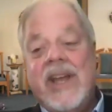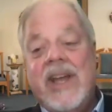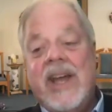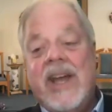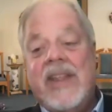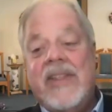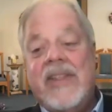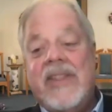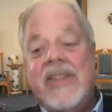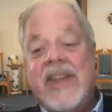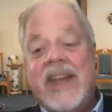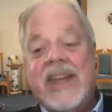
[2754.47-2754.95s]

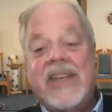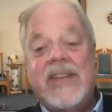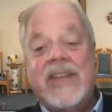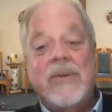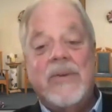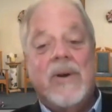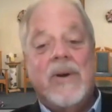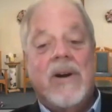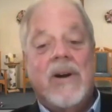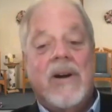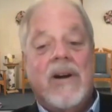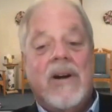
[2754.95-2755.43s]
I thank
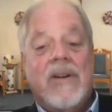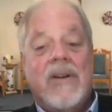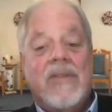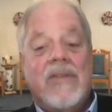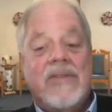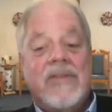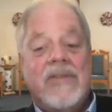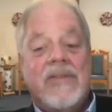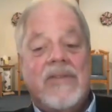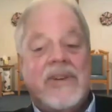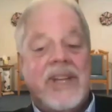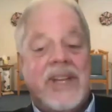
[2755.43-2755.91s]
you all
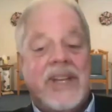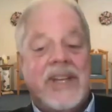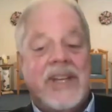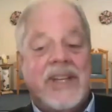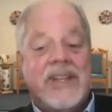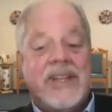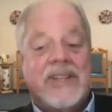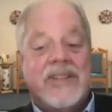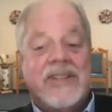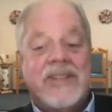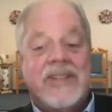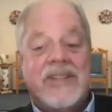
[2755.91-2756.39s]
for
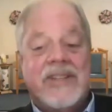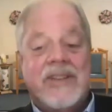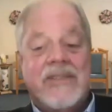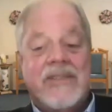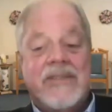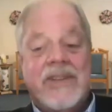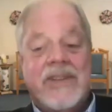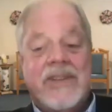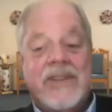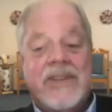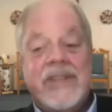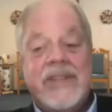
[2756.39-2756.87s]
attending the
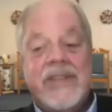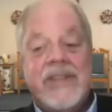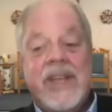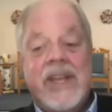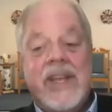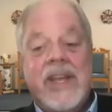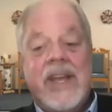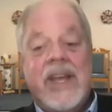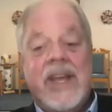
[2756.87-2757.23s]
service,